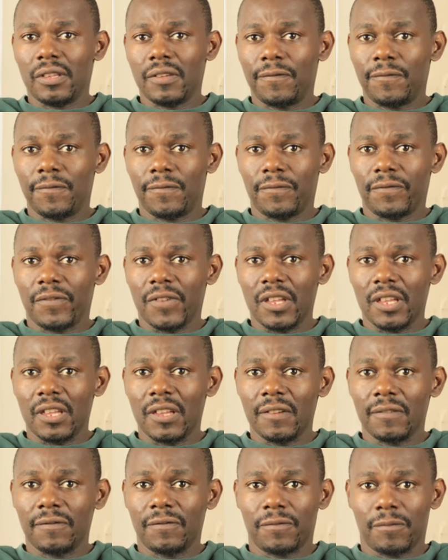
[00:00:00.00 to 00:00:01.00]
If
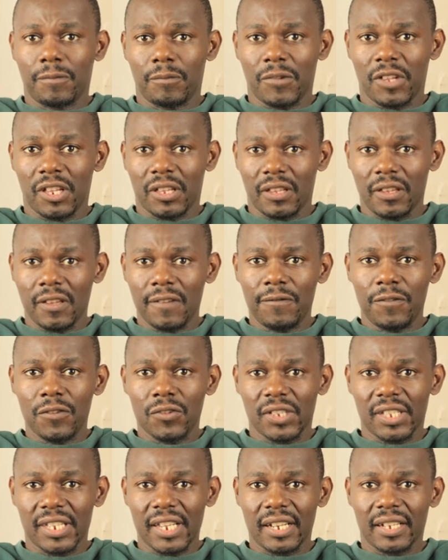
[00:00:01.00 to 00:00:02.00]

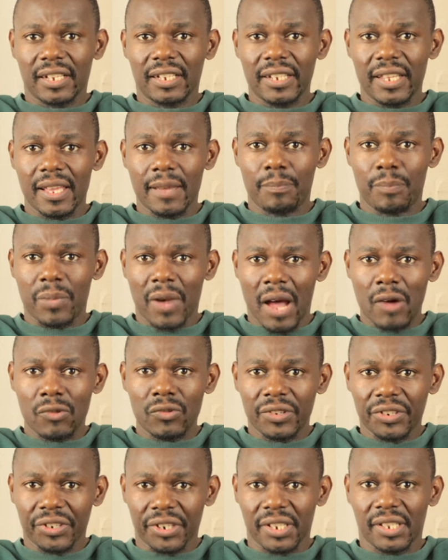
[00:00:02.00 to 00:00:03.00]
you set clear
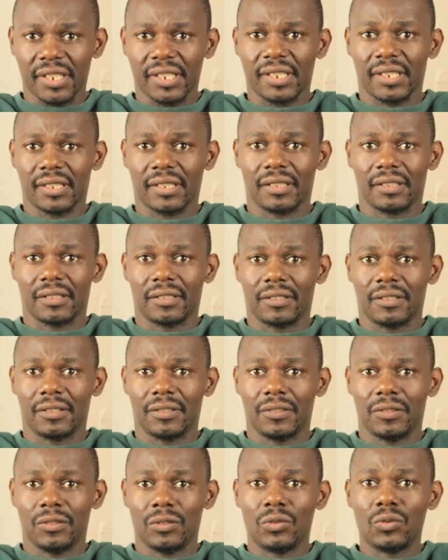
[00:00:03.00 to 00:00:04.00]
boundaries,
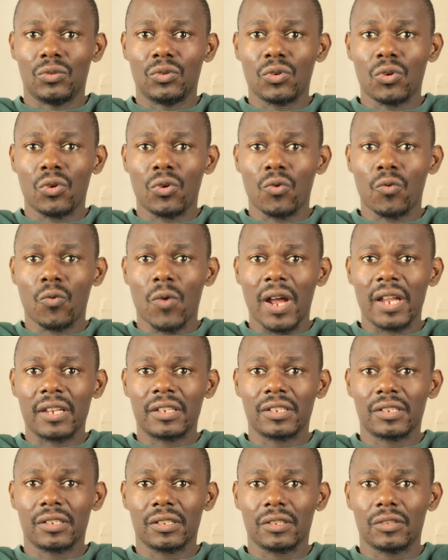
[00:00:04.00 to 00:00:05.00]
you know
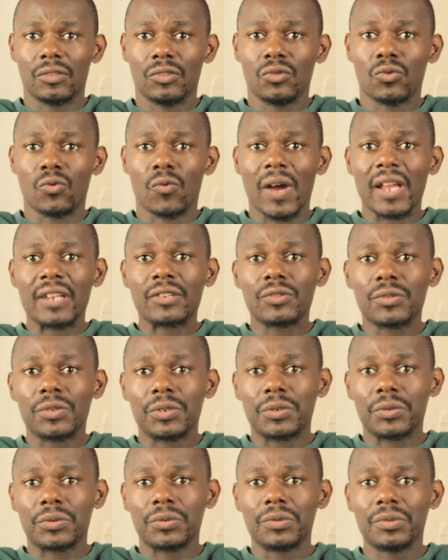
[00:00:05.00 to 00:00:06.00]
what you want to
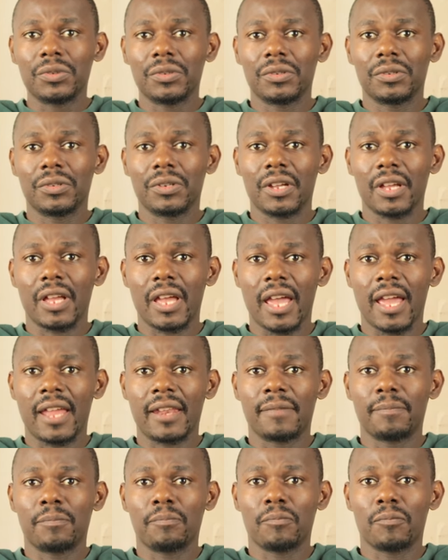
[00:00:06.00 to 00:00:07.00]
do,
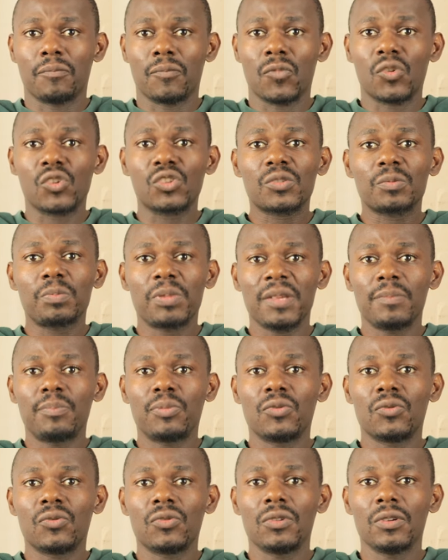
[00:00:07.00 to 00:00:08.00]
and most
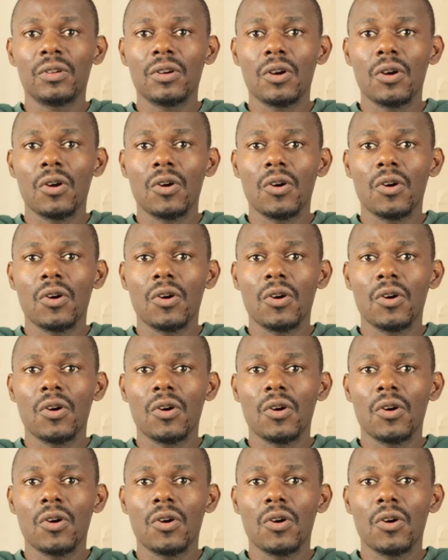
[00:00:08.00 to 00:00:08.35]
people,